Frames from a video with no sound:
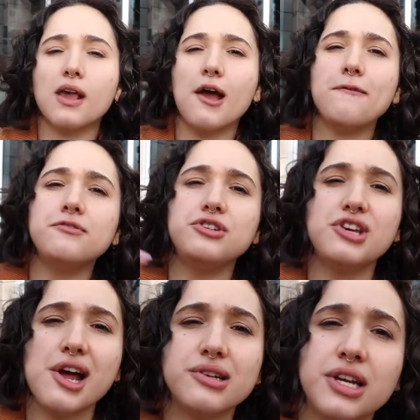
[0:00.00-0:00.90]
I haven't
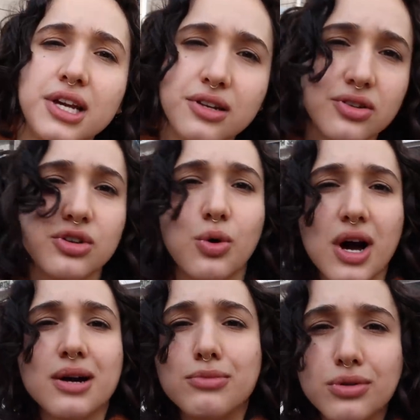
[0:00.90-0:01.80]
yet hit a
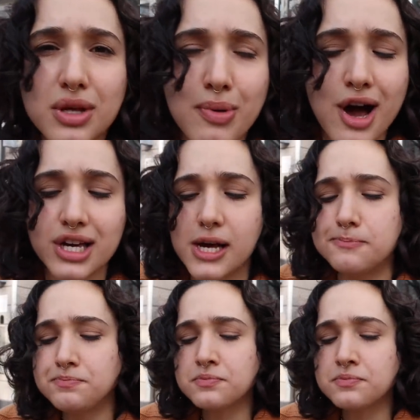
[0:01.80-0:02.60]
guacamole pocket,